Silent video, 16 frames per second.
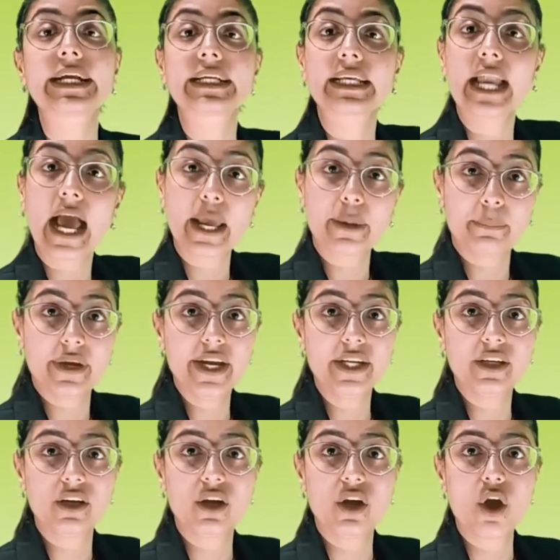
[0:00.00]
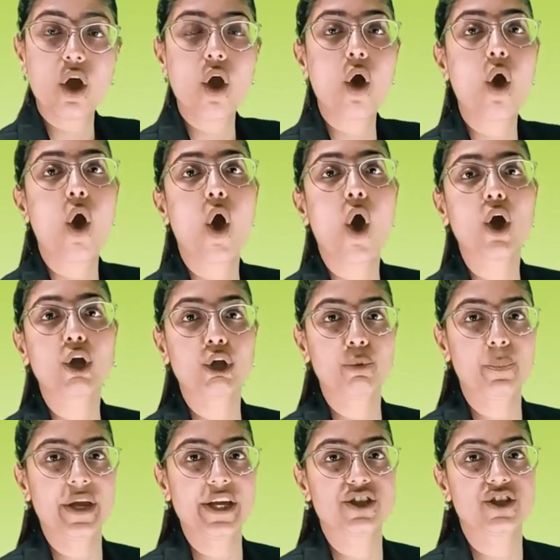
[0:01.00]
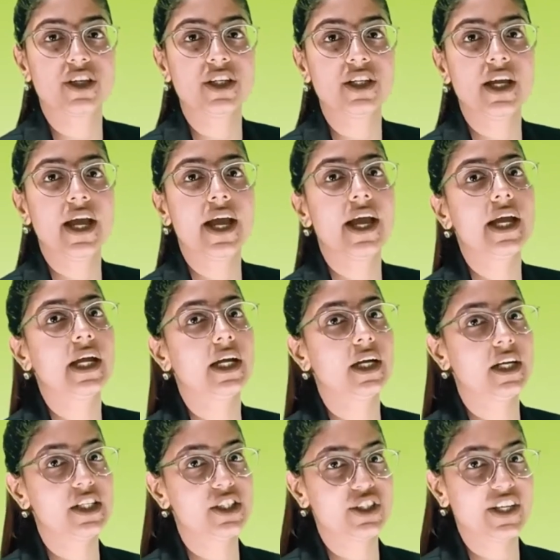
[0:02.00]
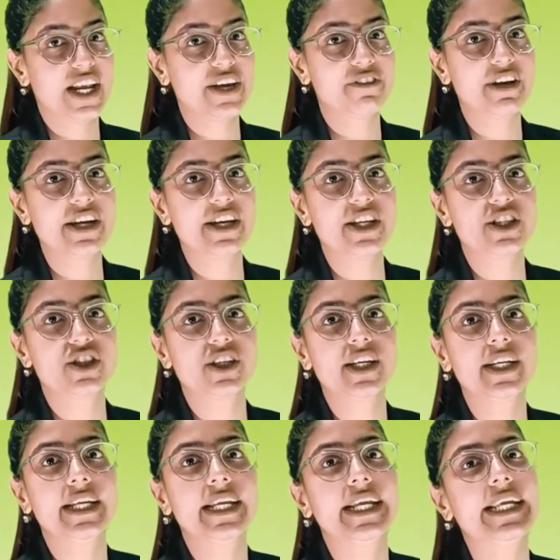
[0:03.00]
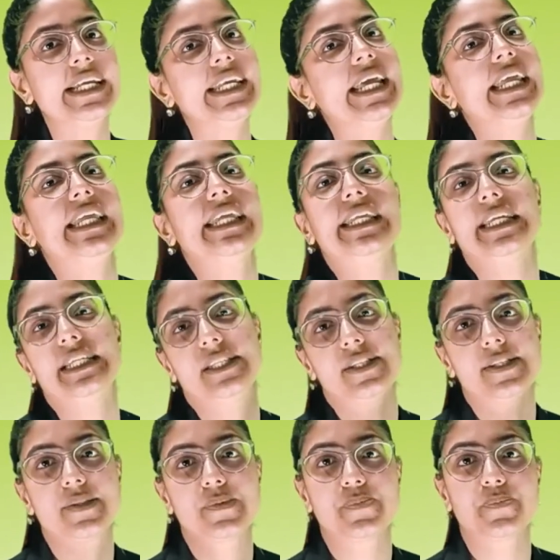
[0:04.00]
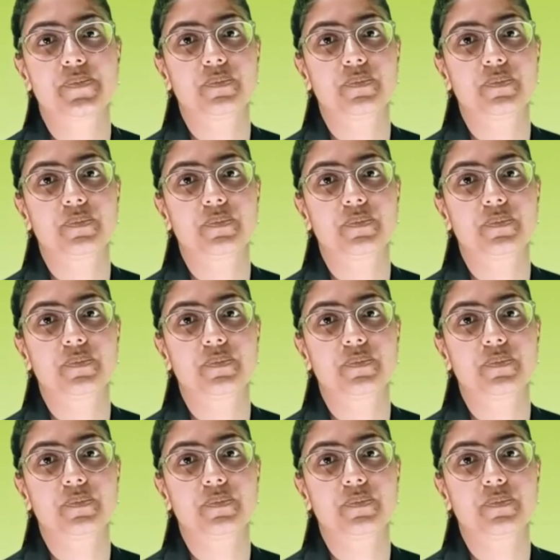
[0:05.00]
climate, occupation, culture and tradition, daily needs.